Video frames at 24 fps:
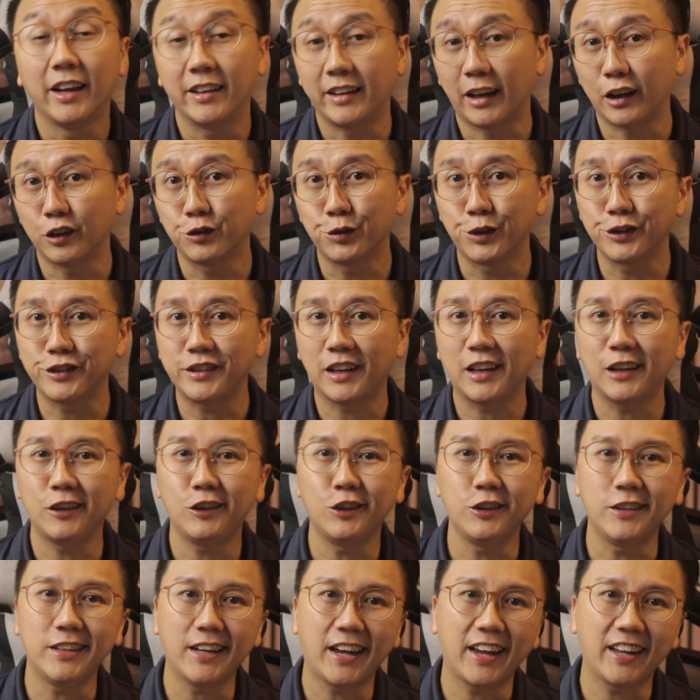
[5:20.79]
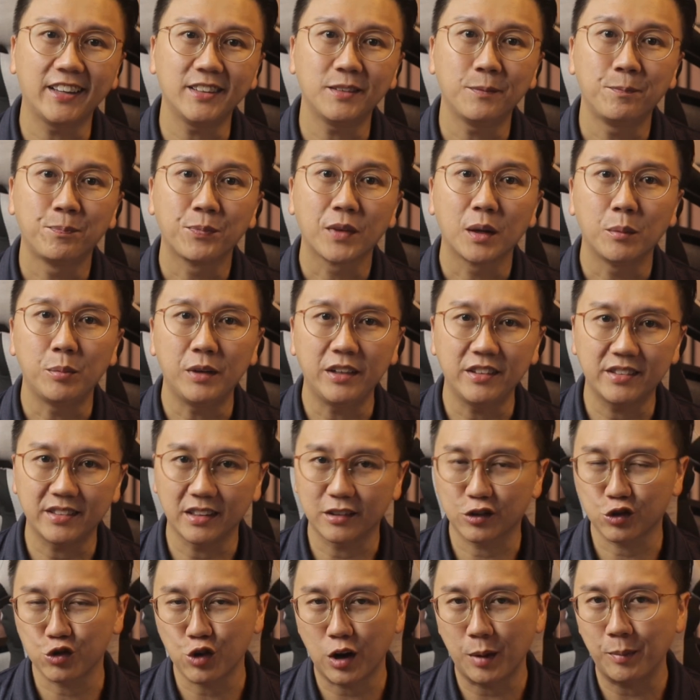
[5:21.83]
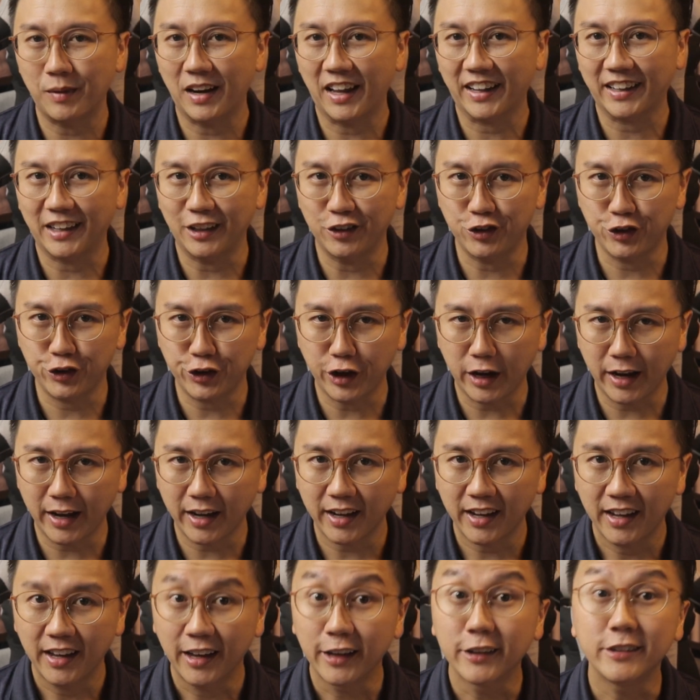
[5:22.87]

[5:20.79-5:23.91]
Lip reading: Thanks for staying till the end. Please subscribe, like and share.